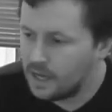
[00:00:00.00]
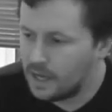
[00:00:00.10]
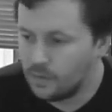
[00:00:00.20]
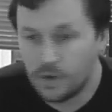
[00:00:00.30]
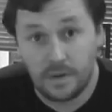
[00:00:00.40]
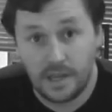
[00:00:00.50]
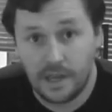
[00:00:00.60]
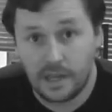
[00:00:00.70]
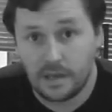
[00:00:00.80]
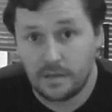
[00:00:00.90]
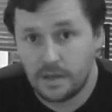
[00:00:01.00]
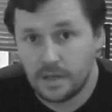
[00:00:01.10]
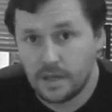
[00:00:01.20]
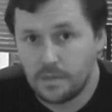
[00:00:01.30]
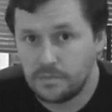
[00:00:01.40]
RiplyA
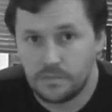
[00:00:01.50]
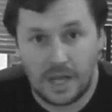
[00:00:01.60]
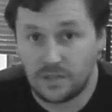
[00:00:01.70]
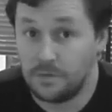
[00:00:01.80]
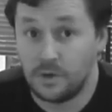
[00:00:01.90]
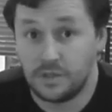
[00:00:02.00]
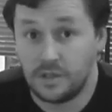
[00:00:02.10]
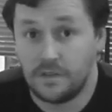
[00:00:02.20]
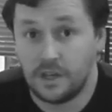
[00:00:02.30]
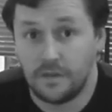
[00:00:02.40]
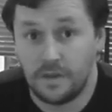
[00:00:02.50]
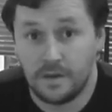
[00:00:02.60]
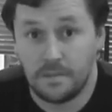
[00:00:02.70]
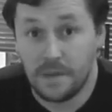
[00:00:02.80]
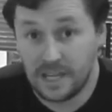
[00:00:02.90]
hasn't posted a video
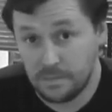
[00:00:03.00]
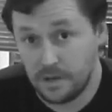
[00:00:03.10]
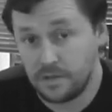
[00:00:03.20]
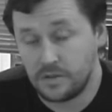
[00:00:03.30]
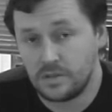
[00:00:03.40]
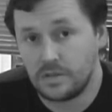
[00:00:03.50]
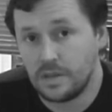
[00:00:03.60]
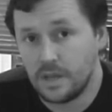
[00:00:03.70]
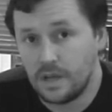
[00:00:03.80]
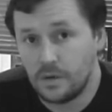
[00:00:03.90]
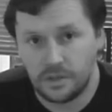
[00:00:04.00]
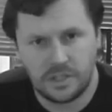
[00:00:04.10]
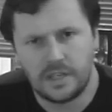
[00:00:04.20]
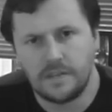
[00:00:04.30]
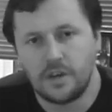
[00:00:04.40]
for many months. Well,
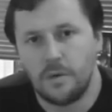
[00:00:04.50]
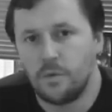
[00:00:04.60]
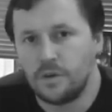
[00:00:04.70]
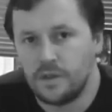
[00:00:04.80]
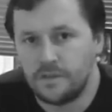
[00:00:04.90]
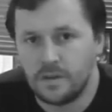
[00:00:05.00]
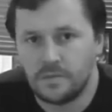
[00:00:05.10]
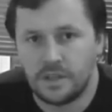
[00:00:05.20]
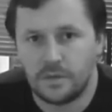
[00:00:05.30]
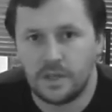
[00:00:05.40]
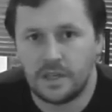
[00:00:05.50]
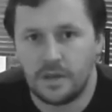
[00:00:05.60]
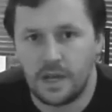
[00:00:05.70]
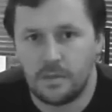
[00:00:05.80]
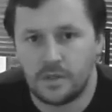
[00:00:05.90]
she did comment on one of my films the other week.
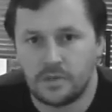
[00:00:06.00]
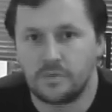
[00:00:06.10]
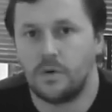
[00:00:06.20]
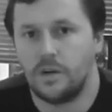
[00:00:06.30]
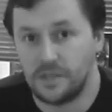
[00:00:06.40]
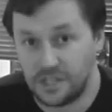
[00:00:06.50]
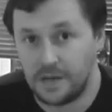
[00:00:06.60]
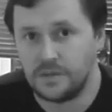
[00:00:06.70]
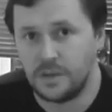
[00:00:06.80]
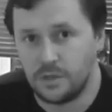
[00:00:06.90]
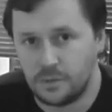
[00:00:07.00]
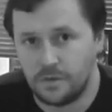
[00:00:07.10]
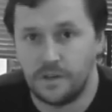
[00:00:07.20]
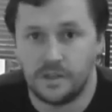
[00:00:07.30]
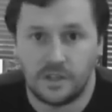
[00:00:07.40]
A subscriber shout out which
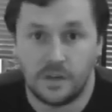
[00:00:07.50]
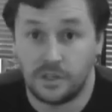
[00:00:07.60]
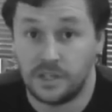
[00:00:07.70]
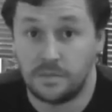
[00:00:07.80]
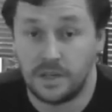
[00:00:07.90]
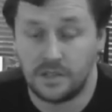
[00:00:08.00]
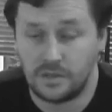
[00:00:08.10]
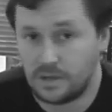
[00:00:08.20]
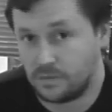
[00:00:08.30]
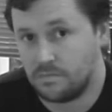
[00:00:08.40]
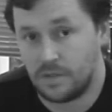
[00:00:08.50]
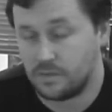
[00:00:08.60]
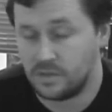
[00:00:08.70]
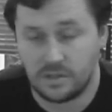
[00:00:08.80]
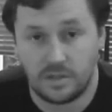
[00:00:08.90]
referred to her, which she'd missed, so that
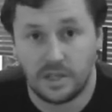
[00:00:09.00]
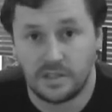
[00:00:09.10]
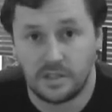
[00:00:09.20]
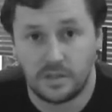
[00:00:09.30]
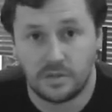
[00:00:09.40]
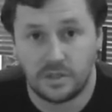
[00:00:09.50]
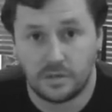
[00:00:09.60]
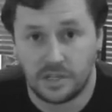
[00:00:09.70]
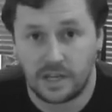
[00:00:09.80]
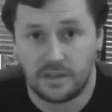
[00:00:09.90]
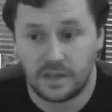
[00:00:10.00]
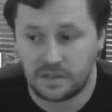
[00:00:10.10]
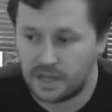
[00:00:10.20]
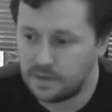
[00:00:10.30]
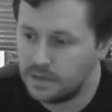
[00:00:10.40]
was just nice that she was still checking
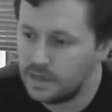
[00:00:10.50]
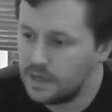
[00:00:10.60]
things out.